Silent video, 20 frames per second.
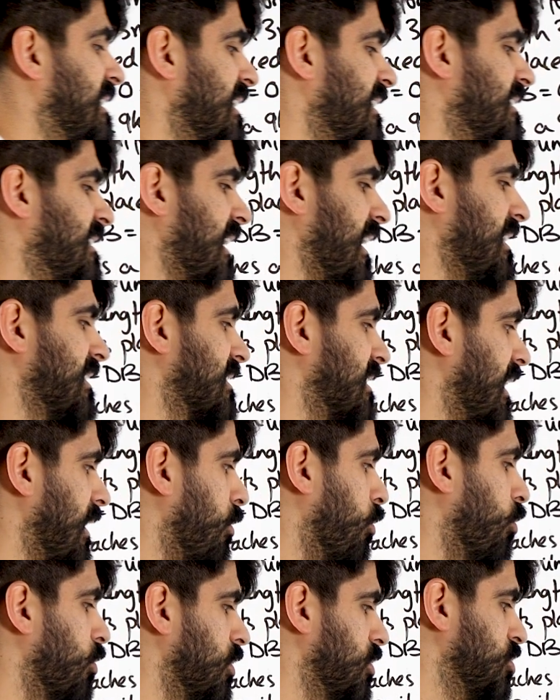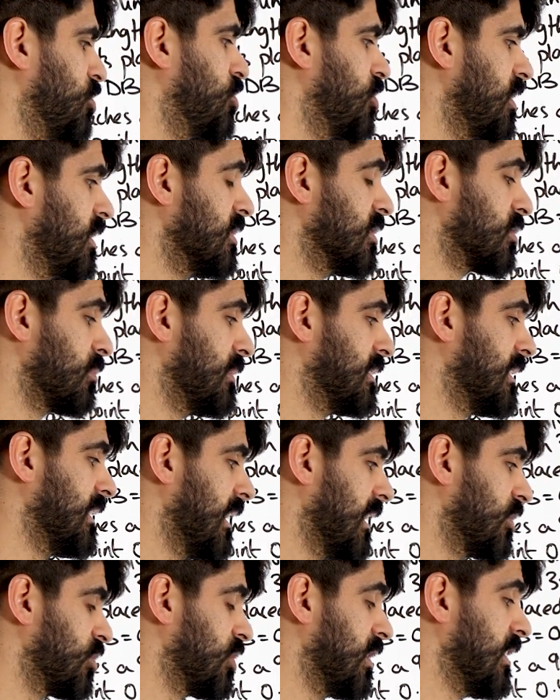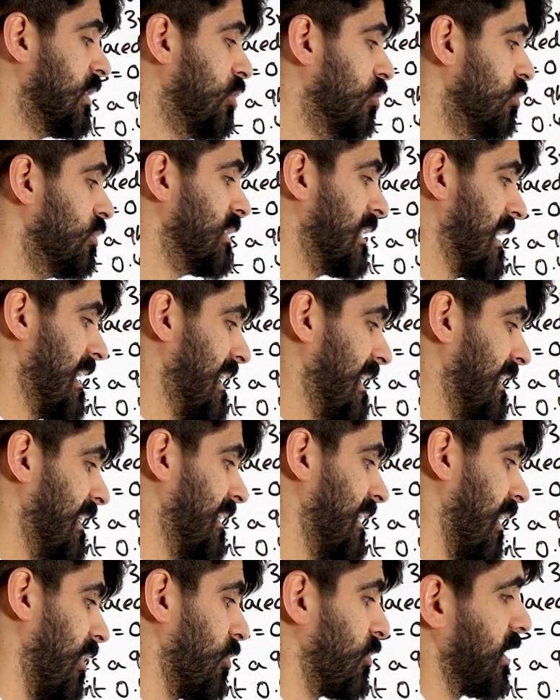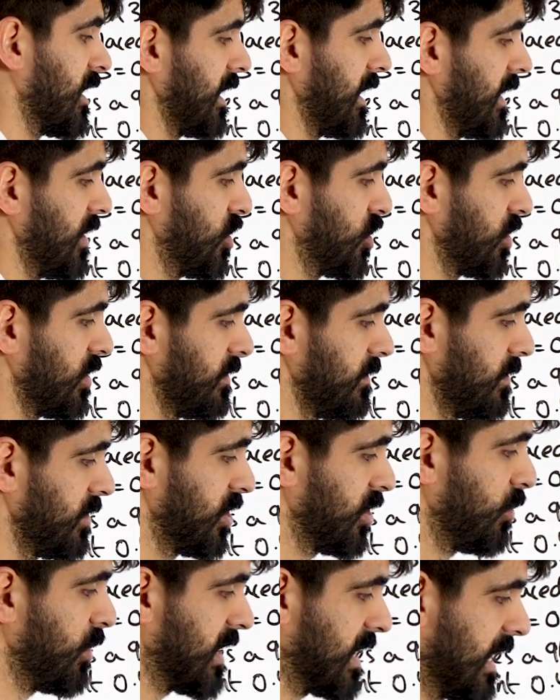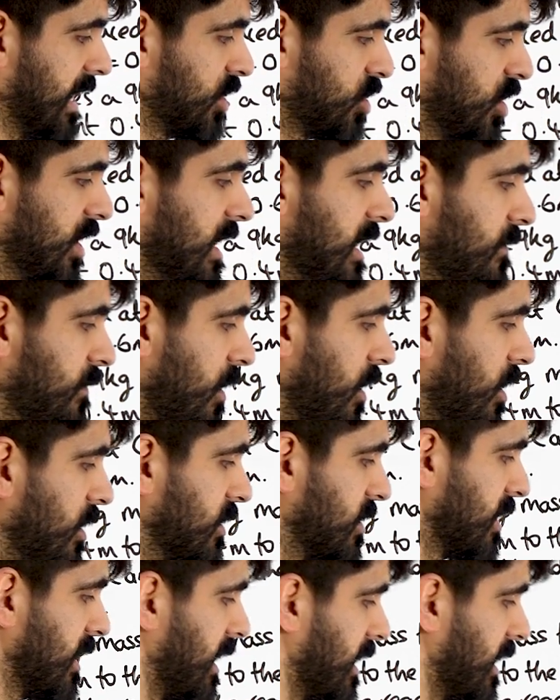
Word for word: did cancel out all the G's, so we didn't actually use it in calculation. So we can actually leave our answer